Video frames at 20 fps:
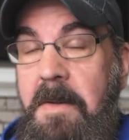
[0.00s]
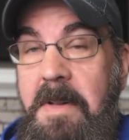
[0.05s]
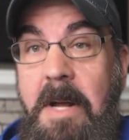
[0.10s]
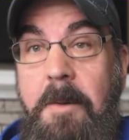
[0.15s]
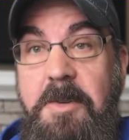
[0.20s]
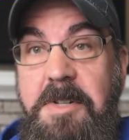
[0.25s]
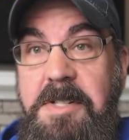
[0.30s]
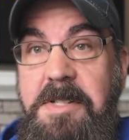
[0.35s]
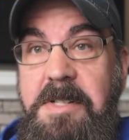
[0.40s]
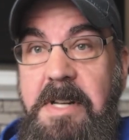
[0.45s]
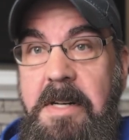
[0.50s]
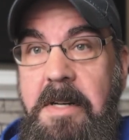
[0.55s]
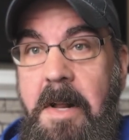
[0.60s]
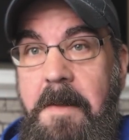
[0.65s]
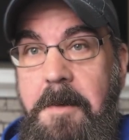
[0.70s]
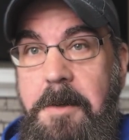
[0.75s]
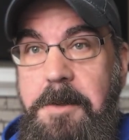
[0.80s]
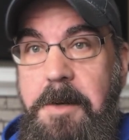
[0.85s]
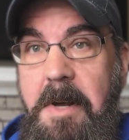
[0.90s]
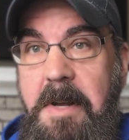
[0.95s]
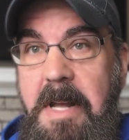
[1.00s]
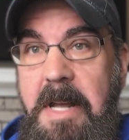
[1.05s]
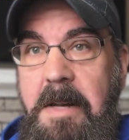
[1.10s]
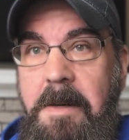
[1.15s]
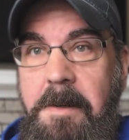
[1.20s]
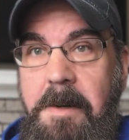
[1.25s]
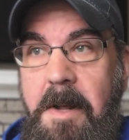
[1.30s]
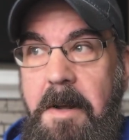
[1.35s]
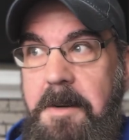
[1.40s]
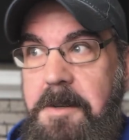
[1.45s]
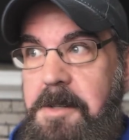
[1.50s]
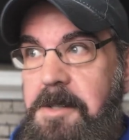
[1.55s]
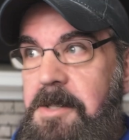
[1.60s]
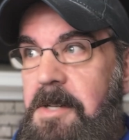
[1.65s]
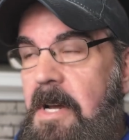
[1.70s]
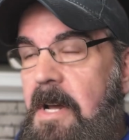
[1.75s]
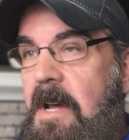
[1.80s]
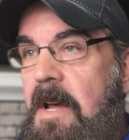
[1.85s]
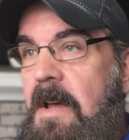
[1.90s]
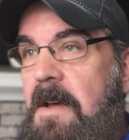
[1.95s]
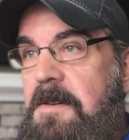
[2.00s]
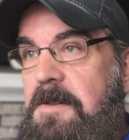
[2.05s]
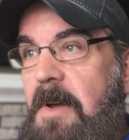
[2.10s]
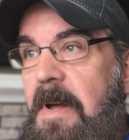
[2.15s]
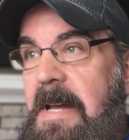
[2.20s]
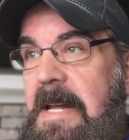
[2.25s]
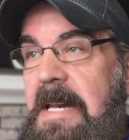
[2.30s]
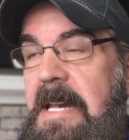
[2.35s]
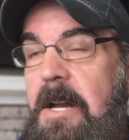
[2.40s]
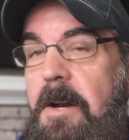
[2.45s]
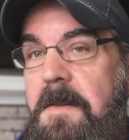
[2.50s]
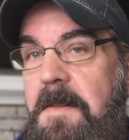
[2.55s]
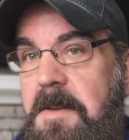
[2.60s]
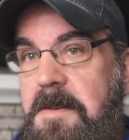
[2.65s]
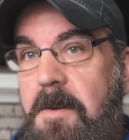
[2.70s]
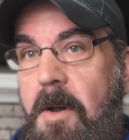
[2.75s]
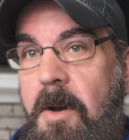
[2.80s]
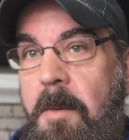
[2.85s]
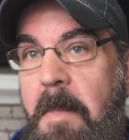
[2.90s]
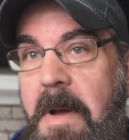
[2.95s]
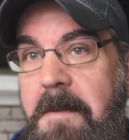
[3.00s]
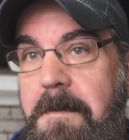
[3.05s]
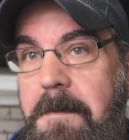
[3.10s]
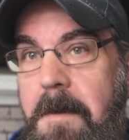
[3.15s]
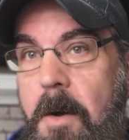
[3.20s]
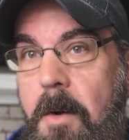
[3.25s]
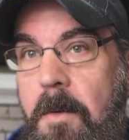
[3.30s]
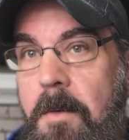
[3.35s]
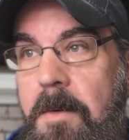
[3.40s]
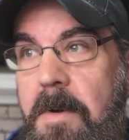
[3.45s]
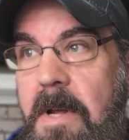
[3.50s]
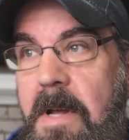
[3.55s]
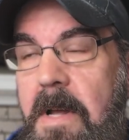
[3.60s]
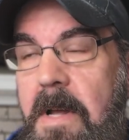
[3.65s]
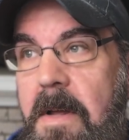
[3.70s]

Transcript: And they were just sitting on their truck eating lunch. So I can hear this all on my phone.